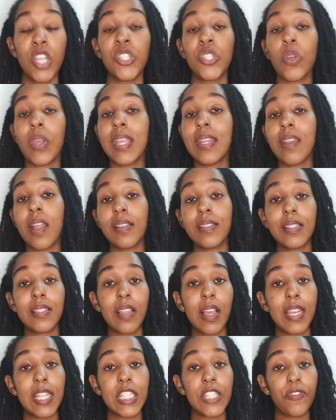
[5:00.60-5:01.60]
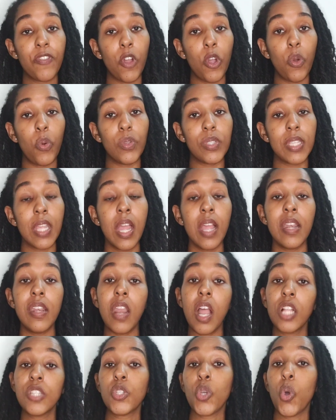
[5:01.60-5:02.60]
So inositol is found
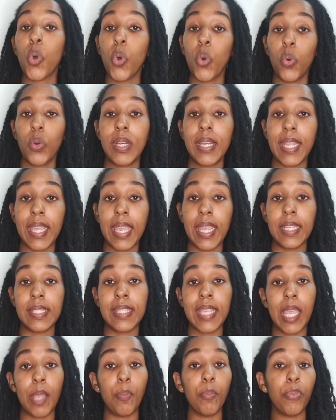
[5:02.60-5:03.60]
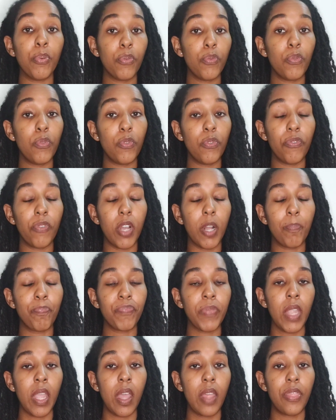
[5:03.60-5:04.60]
not only to improve
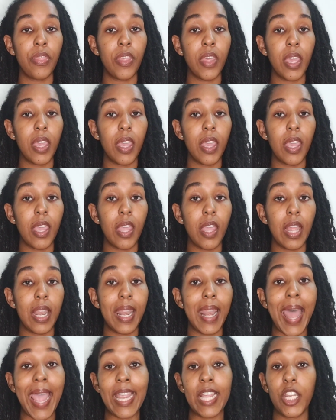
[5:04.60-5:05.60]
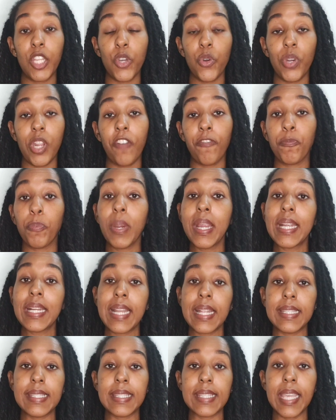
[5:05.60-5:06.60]
the likelihood of
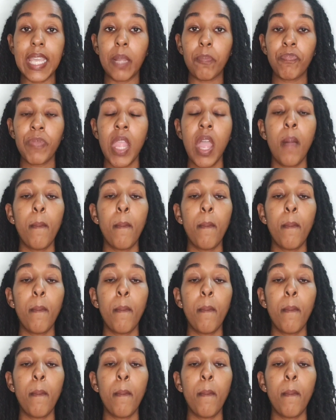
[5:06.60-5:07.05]
pregnancy,